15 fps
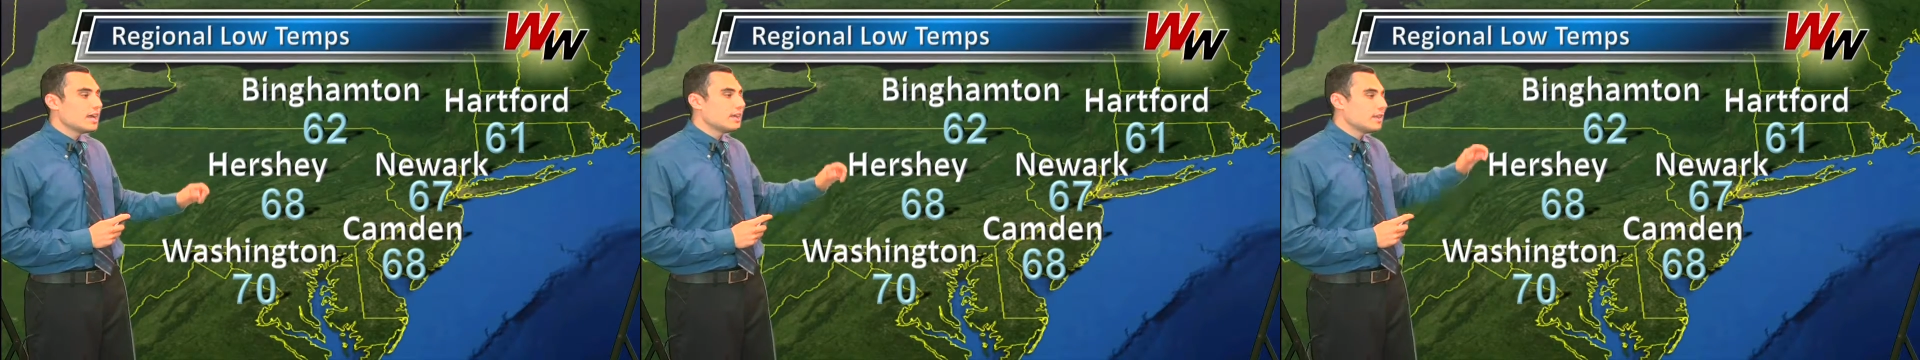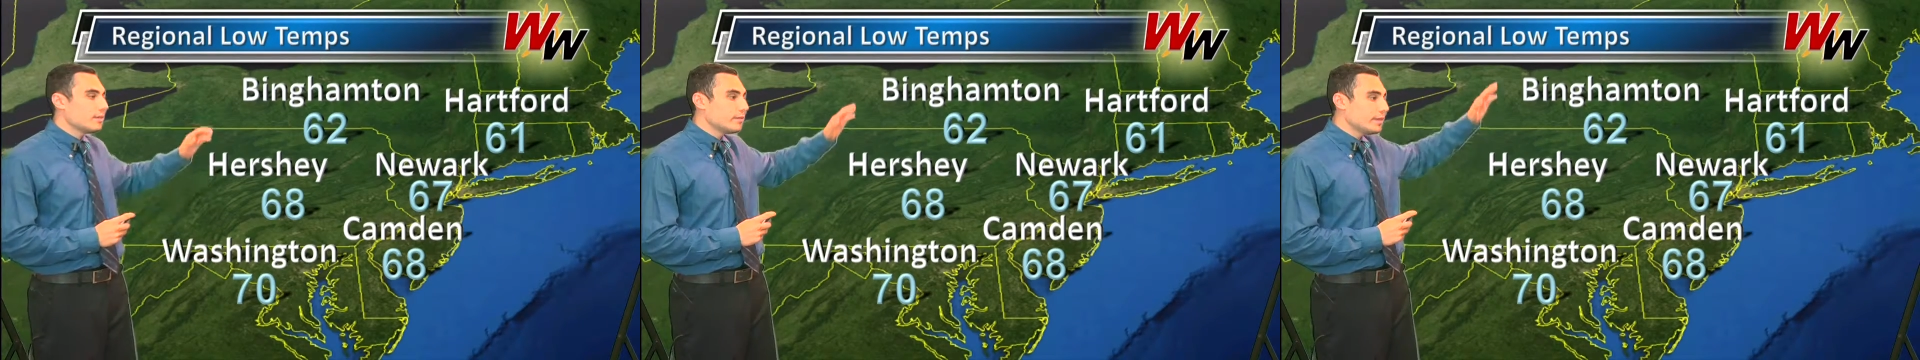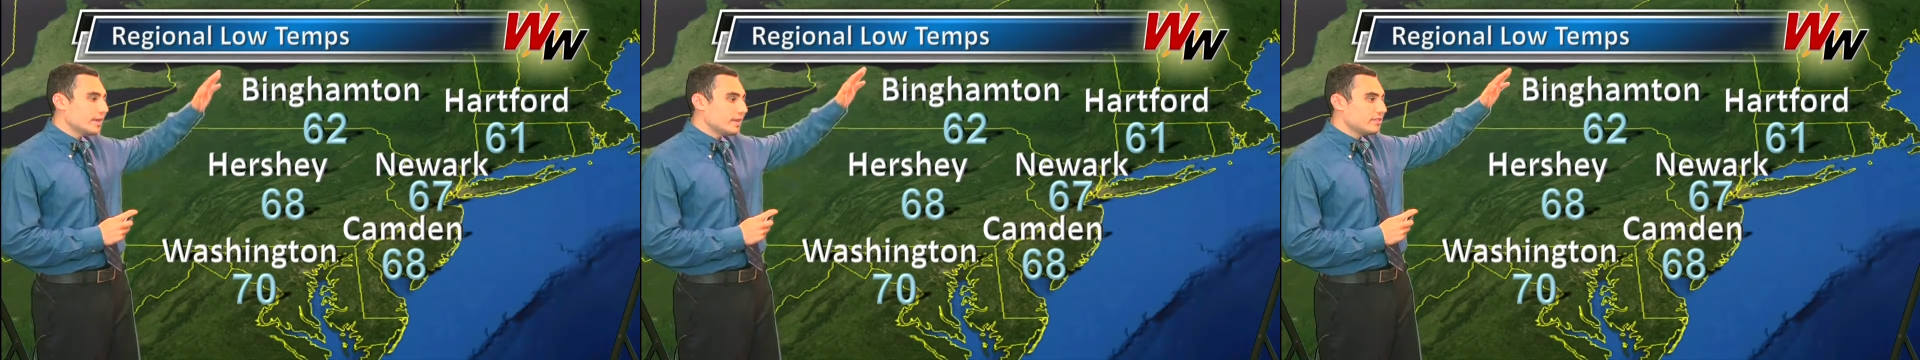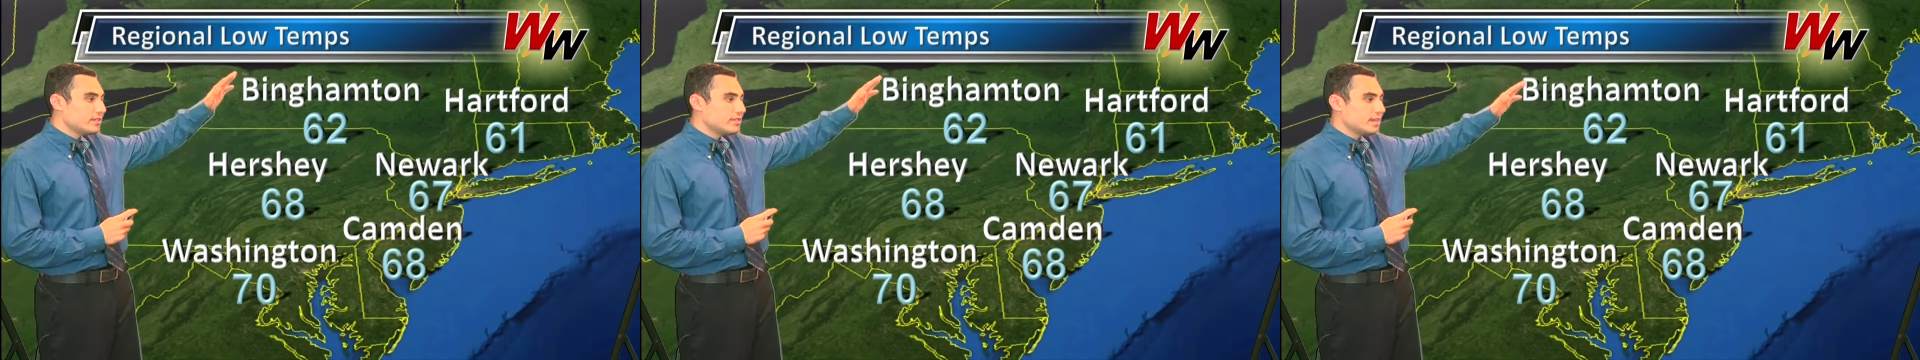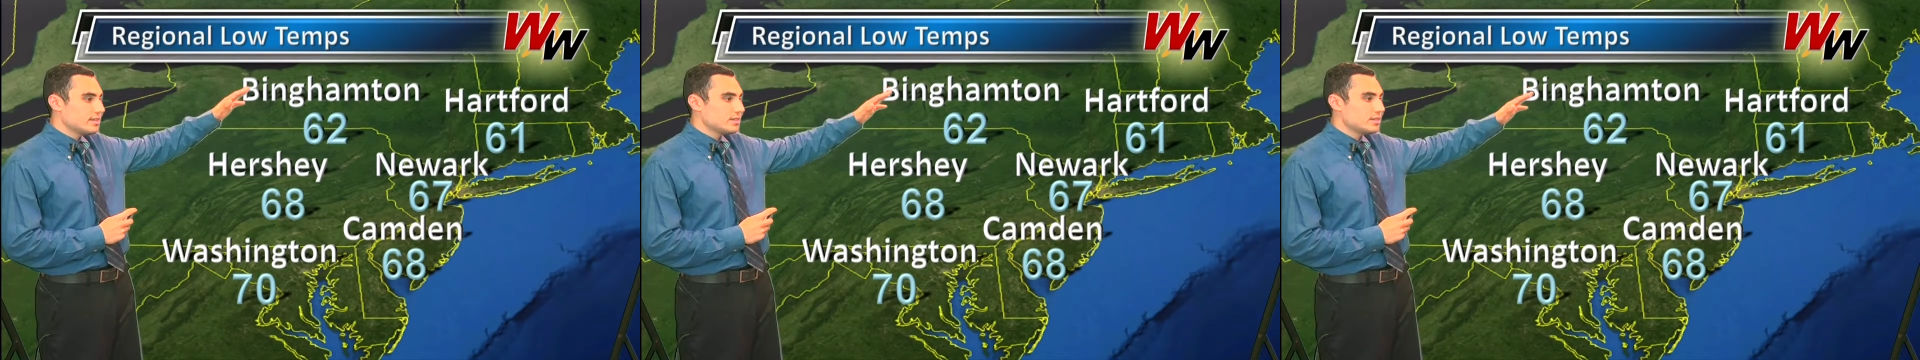and then we have
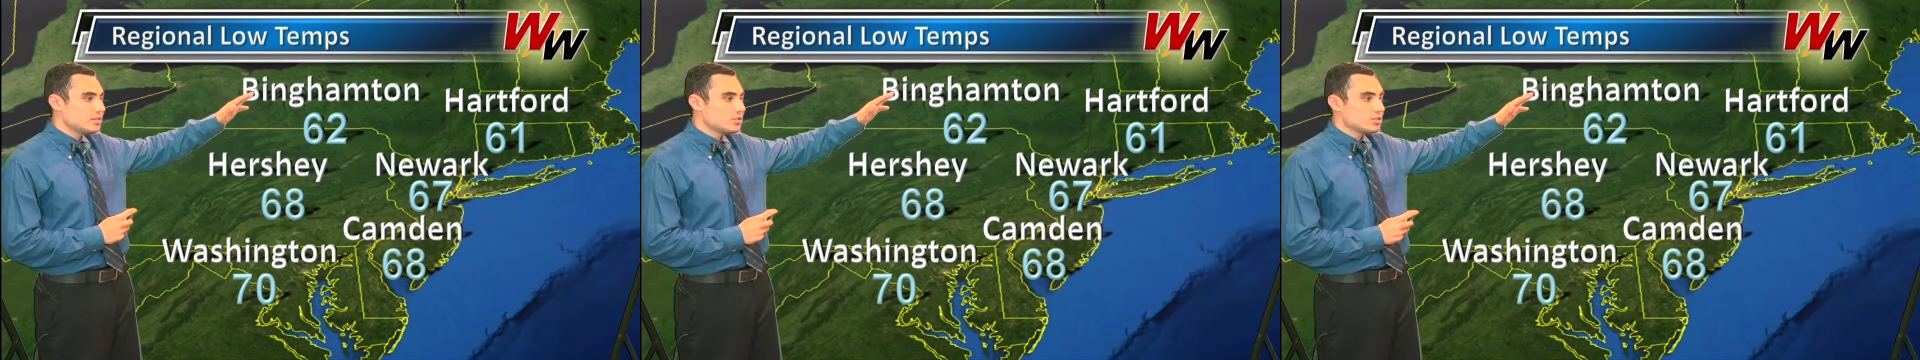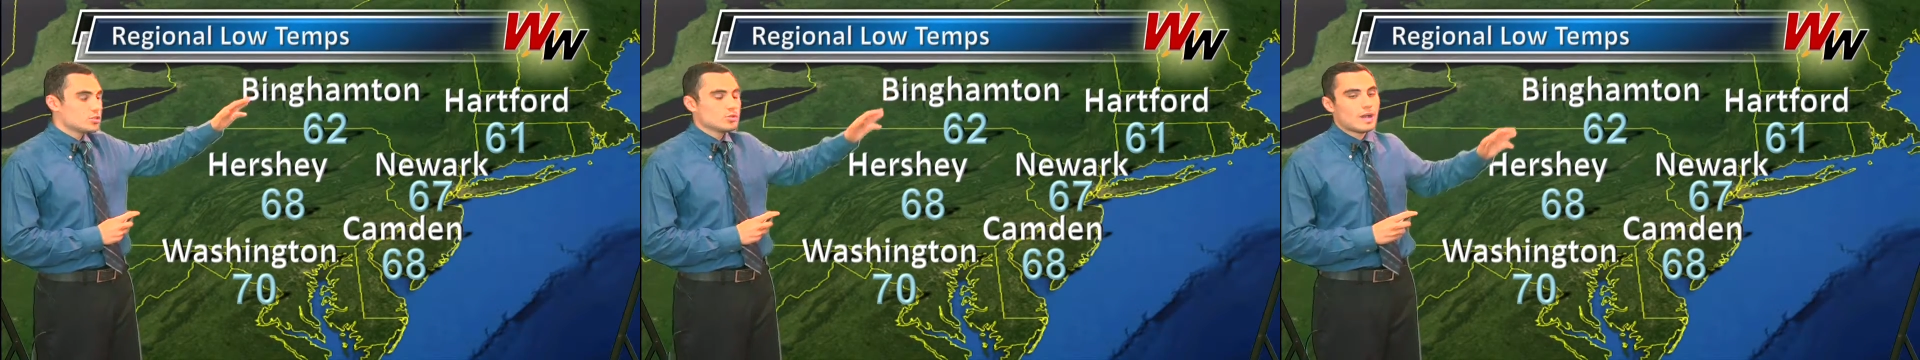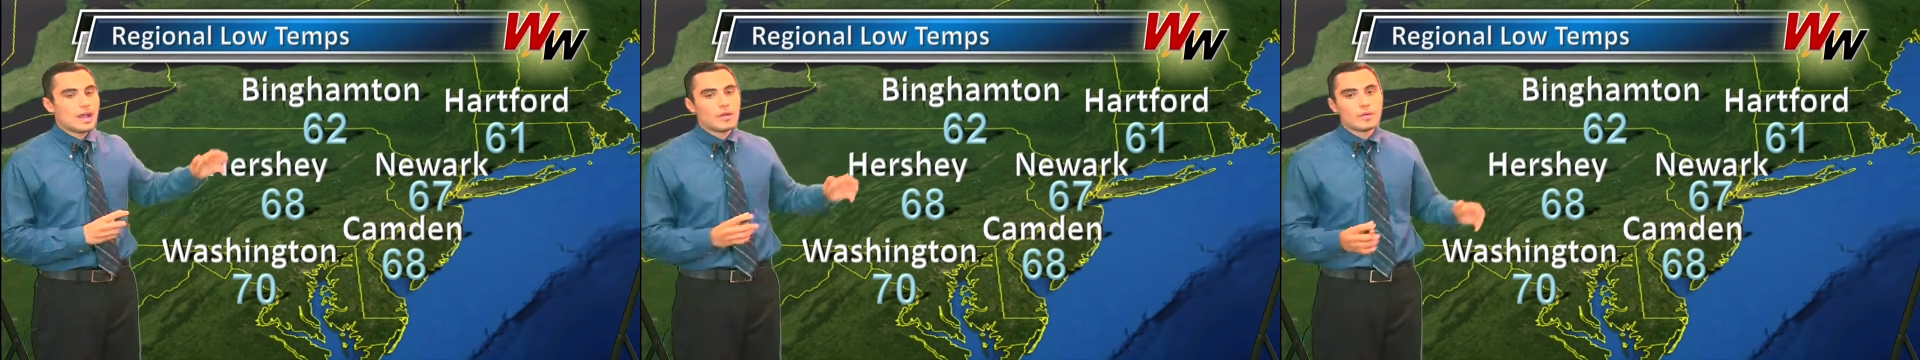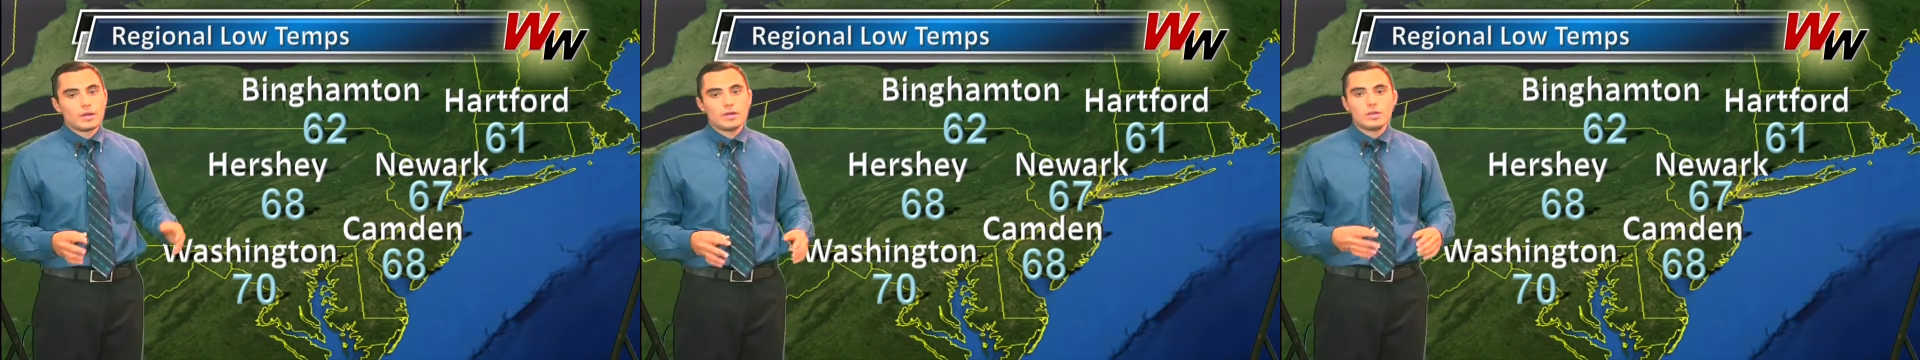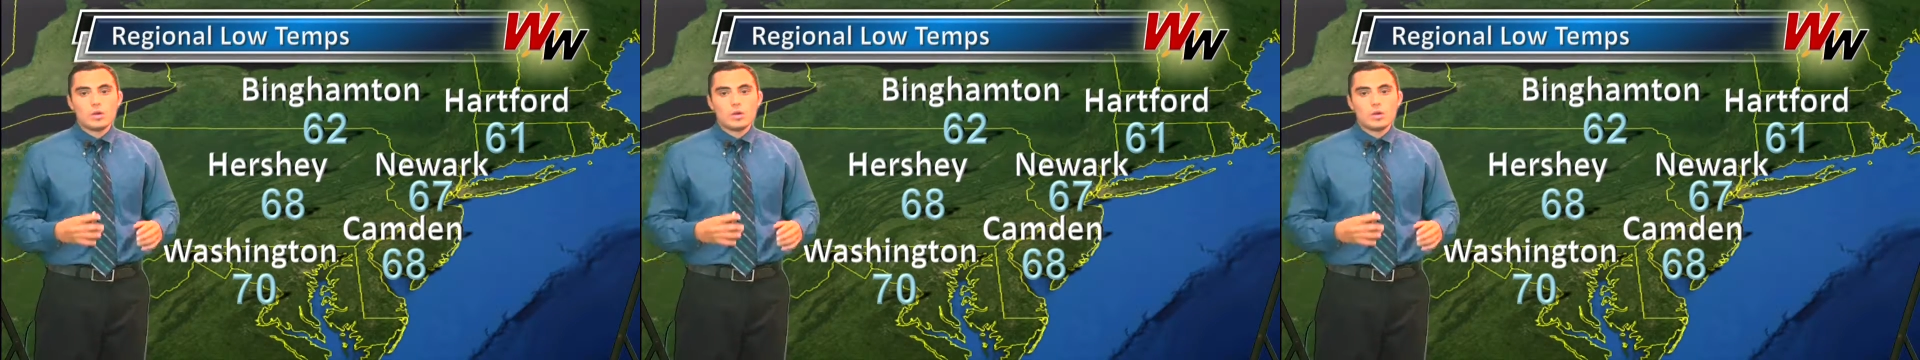60s 2 hour